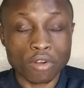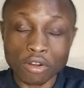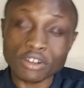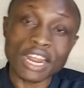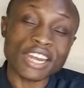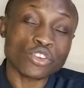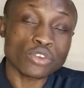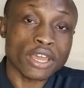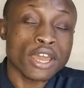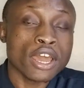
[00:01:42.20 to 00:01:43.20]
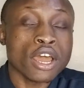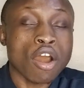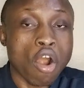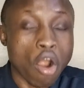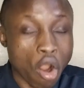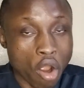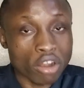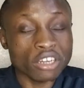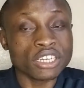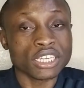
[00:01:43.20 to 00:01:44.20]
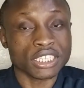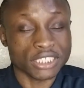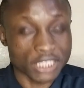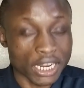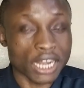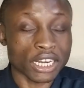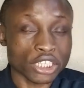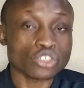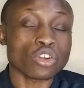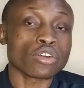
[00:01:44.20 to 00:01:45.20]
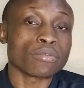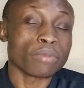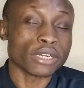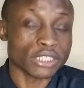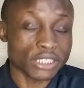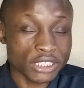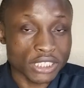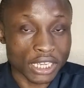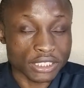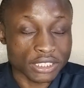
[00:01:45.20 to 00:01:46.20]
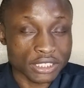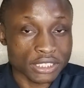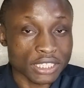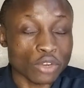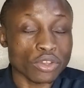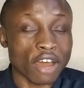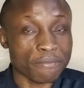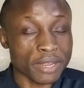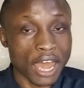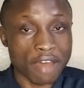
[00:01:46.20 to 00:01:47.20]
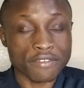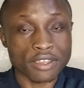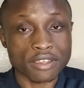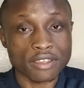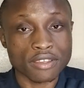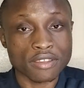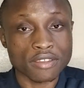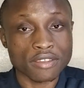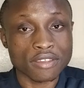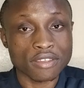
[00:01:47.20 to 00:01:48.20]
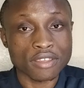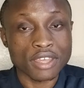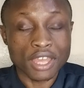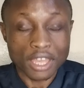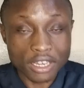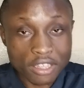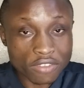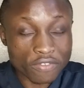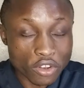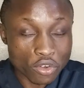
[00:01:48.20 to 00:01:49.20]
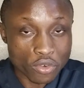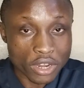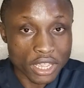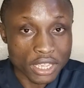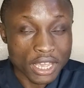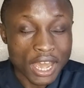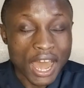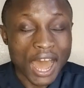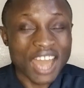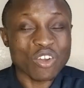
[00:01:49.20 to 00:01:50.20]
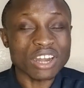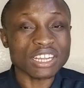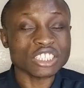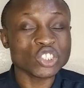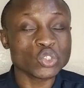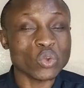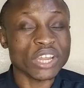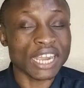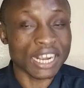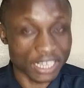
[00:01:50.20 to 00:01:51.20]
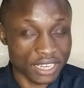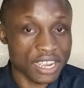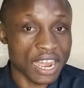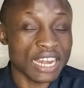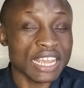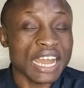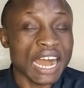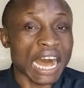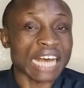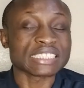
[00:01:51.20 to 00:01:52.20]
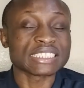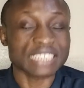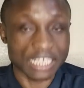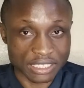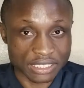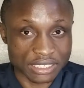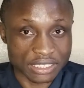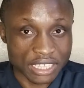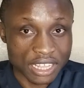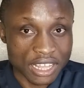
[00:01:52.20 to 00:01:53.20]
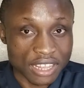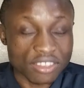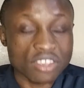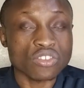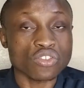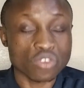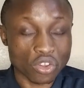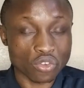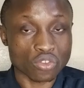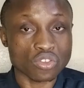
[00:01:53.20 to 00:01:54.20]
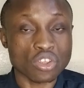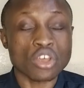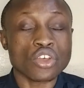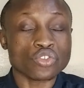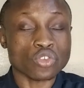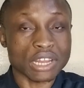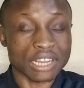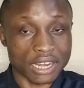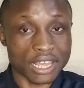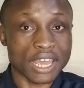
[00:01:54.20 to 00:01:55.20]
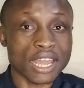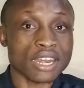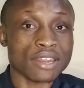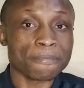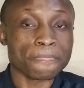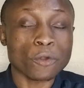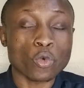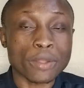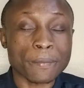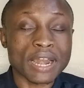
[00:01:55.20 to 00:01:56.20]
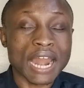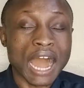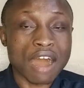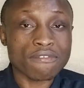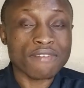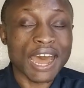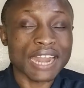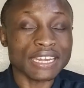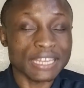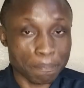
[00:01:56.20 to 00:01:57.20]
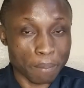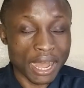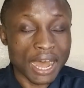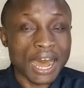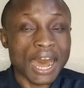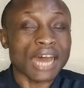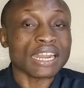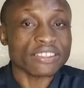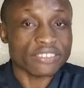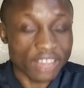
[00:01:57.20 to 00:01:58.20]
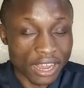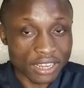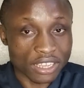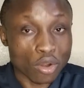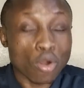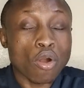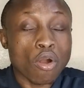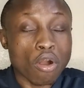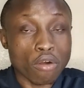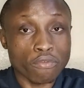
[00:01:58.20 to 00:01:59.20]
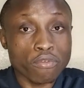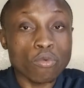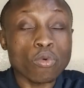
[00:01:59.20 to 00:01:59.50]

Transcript: Contrary to the old generation politicians that we have been having. In this video today, I want us to critically assess this situation so that at the end, we will have a deeper understanding of